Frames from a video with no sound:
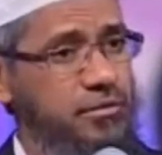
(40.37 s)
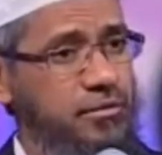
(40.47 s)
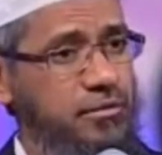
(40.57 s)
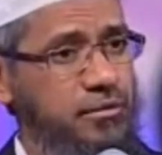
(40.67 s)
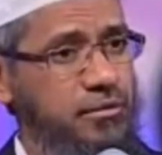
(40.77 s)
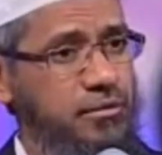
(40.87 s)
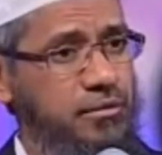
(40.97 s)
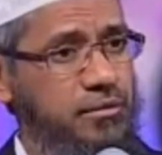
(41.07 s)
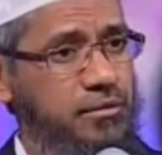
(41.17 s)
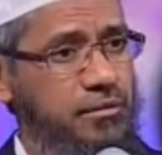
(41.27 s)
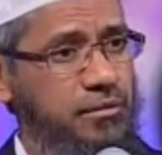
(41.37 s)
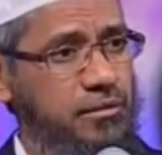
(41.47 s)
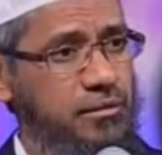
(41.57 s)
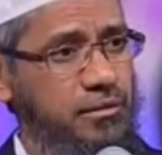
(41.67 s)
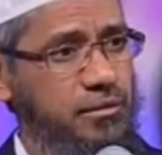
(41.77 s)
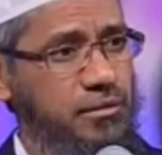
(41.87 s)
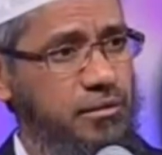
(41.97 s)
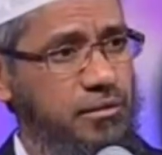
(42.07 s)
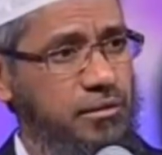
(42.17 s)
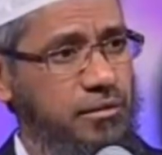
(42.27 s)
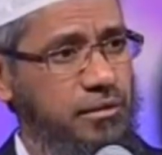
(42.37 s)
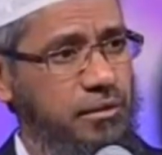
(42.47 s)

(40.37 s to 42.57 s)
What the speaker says: (silence)